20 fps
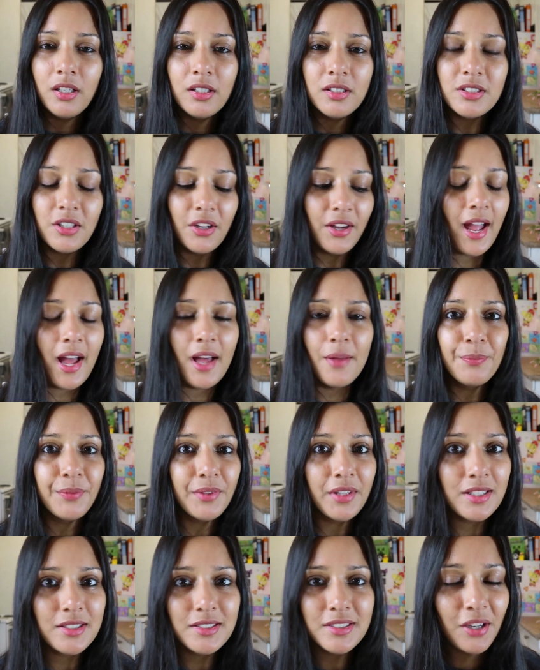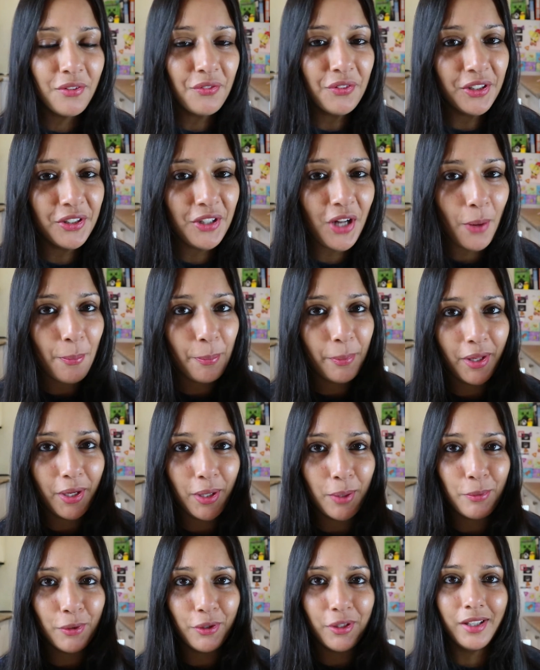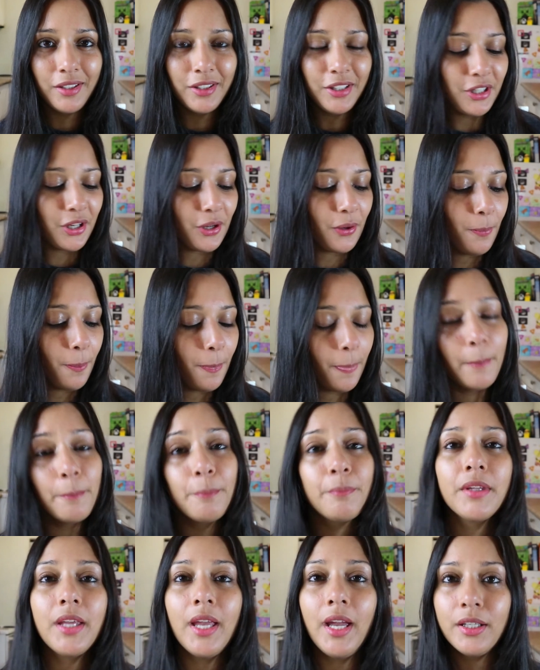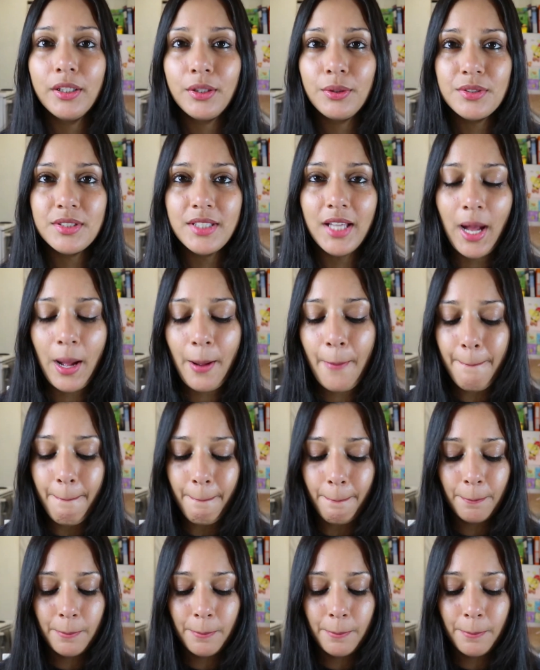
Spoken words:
So yeah, that's definitely not playable, you know? Can't use that.